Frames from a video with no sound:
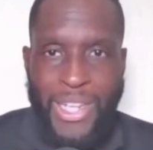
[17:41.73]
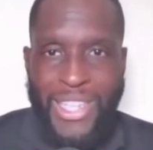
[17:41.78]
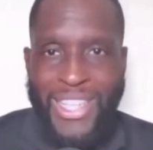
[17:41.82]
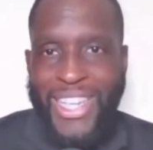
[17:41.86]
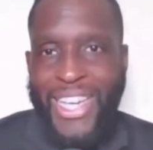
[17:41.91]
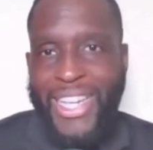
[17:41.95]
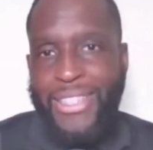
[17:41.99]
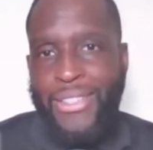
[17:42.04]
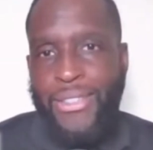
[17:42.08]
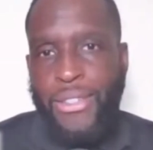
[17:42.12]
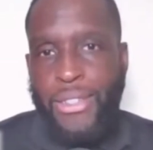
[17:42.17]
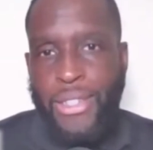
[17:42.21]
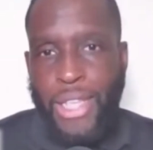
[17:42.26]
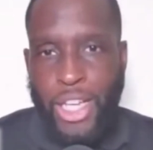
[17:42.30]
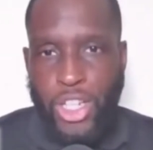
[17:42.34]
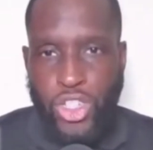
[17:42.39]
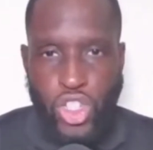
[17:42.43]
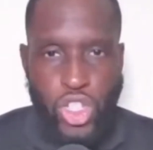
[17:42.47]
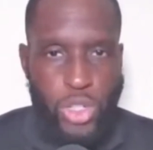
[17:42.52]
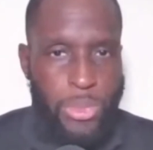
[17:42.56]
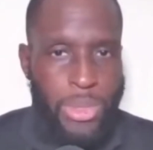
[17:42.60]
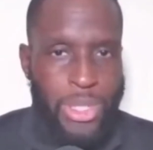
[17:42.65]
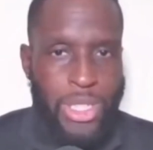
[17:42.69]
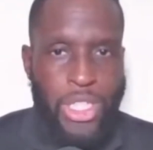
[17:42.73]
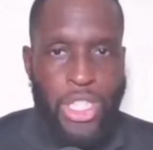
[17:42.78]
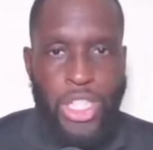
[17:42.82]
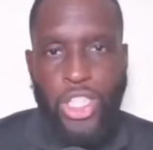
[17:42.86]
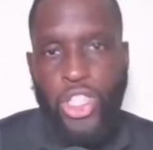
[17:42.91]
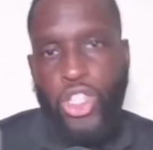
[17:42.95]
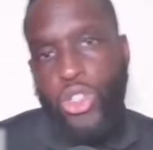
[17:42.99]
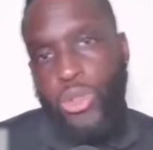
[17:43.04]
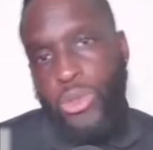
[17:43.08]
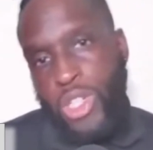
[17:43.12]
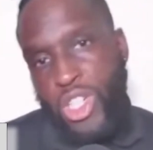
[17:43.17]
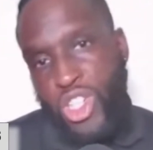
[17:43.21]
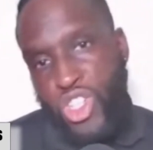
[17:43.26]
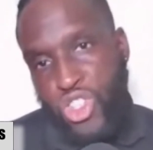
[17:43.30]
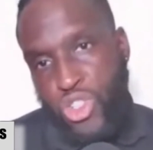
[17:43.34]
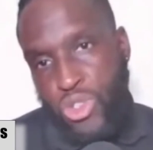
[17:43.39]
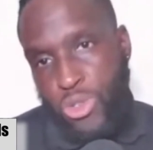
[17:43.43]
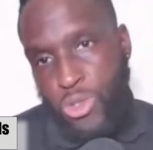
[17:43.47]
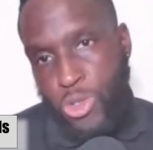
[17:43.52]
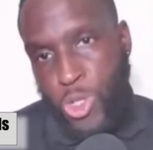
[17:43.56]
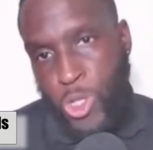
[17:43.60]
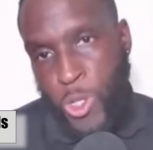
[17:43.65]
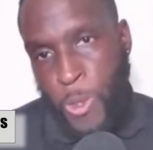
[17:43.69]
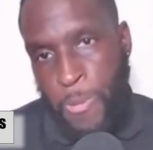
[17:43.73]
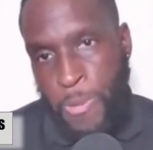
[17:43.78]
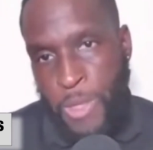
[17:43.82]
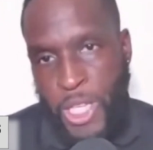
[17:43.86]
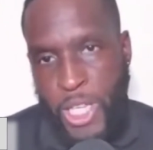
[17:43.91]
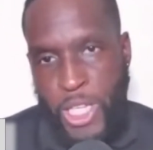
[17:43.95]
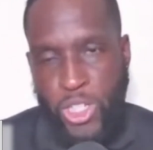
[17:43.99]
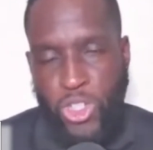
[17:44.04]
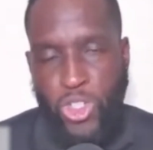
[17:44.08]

against LGBTQ issues.